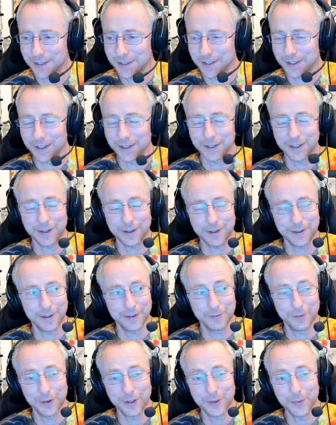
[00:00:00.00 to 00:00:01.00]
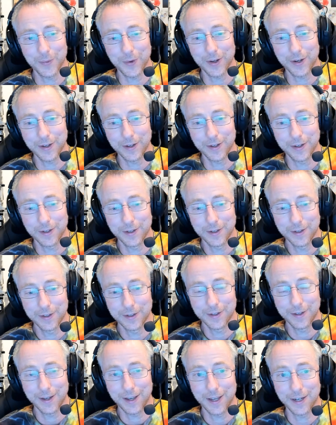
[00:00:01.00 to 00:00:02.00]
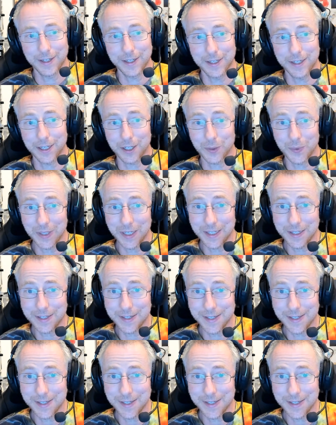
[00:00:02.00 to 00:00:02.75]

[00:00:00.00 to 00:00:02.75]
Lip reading: Like I really want a antiquities